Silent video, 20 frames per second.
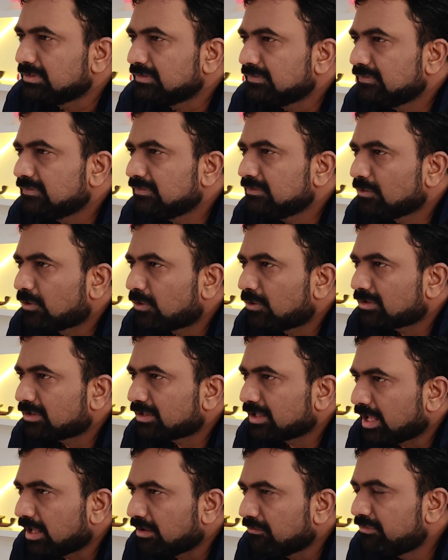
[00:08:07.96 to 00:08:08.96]
this is
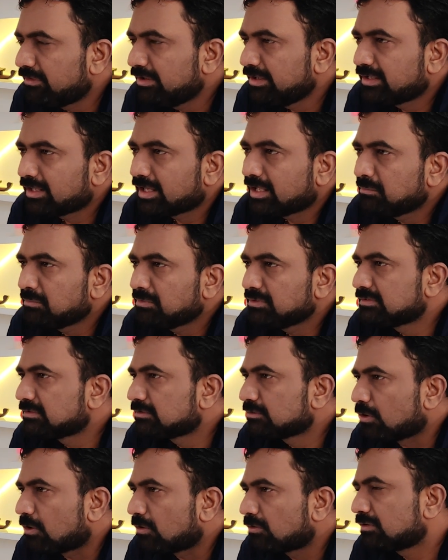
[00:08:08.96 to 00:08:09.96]
not every time
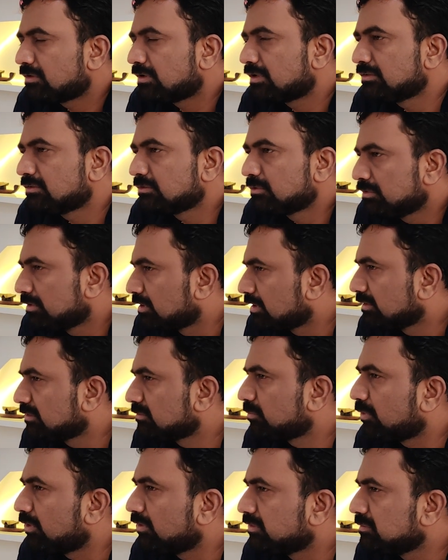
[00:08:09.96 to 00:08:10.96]
is doctor is going to
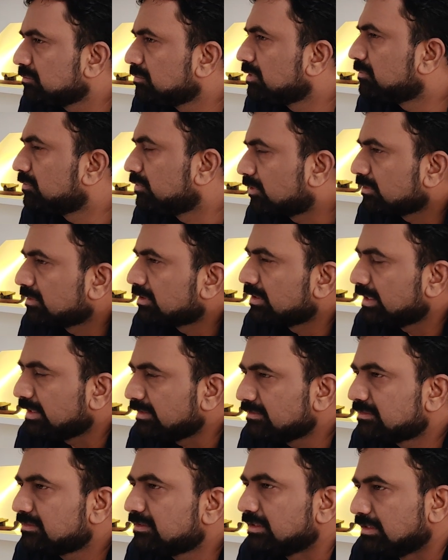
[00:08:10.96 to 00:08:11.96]
responsible for the
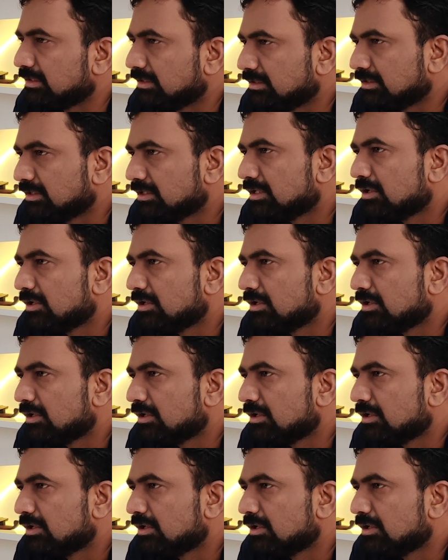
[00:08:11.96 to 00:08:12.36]
density.